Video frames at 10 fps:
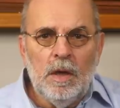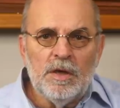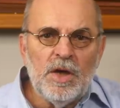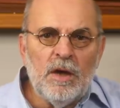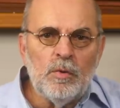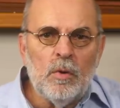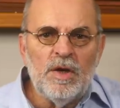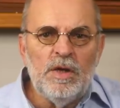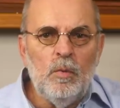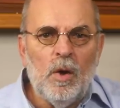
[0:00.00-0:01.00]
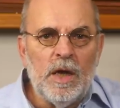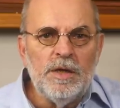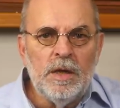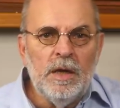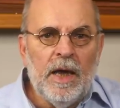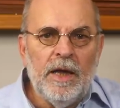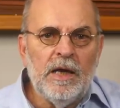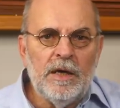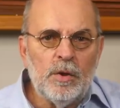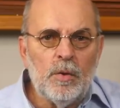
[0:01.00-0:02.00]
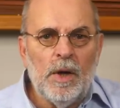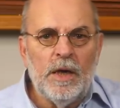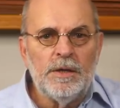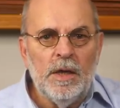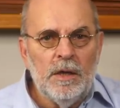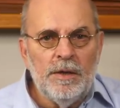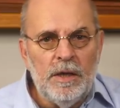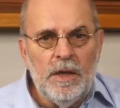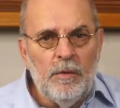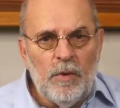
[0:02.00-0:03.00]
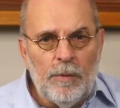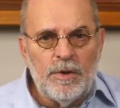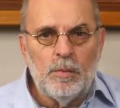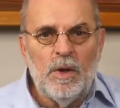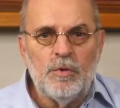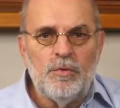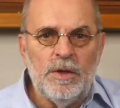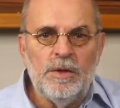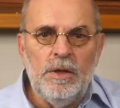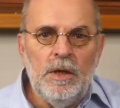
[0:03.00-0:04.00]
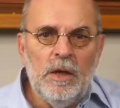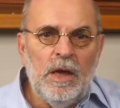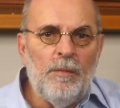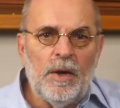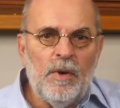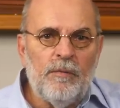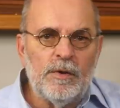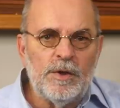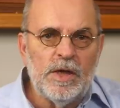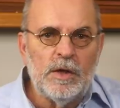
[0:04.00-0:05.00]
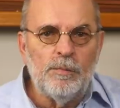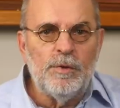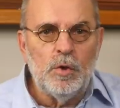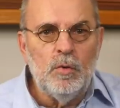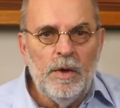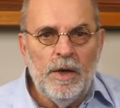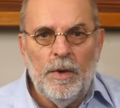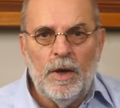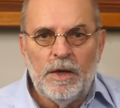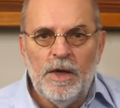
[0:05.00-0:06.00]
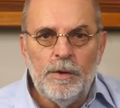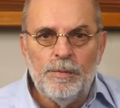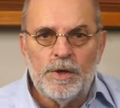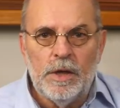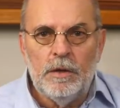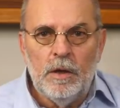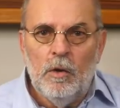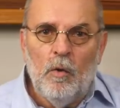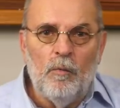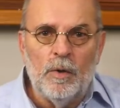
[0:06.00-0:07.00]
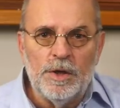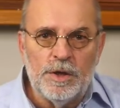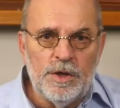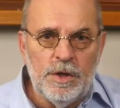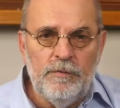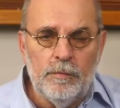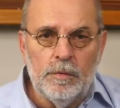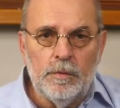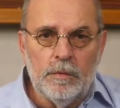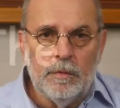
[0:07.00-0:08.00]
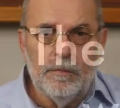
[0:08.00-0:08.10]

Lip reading: Sound quality wise, I categorize the MS120 in my reference setup to about 80% of what is achievable.